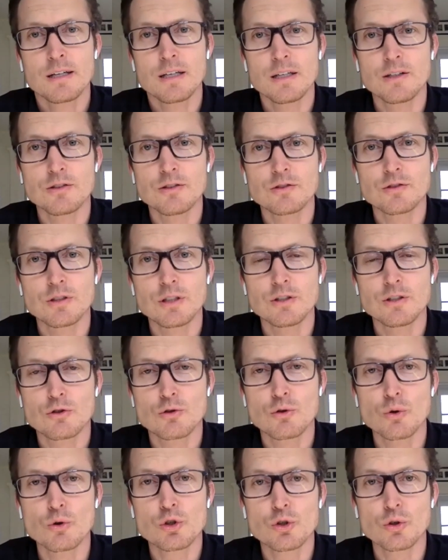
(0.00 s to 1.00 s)
is is
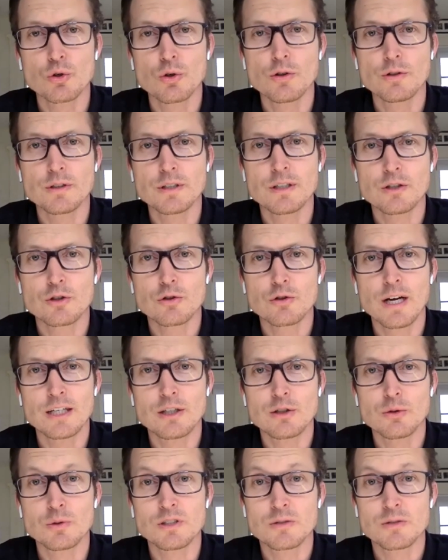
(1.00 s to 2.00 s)
crucial in
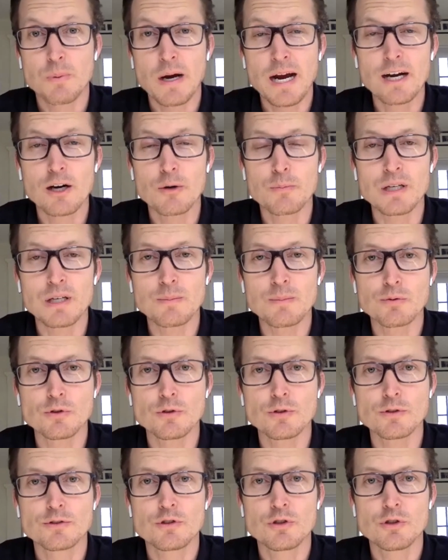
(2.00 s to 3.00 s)
trying to inspire
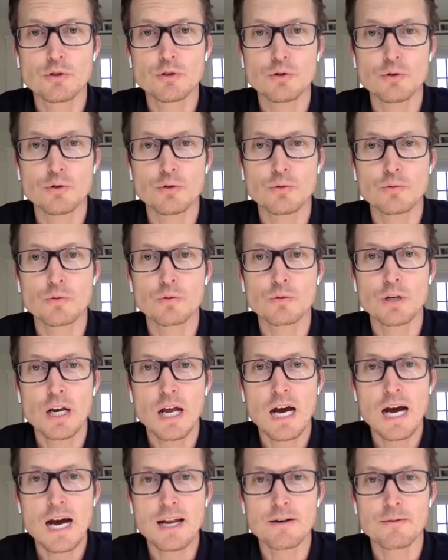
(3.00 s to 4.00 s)
people to
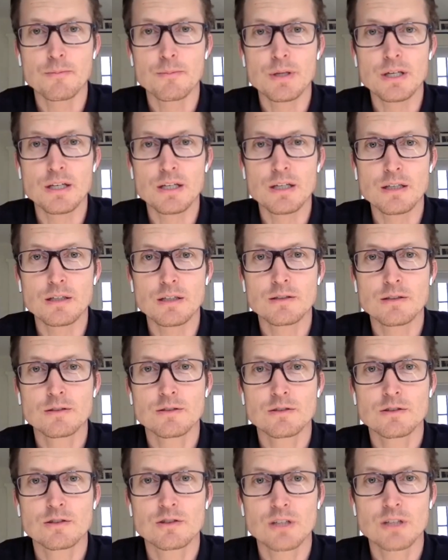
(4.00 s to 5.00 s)
not be
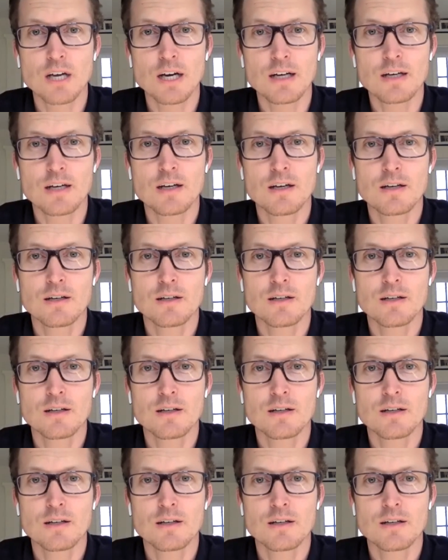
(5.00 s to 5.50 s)
stuck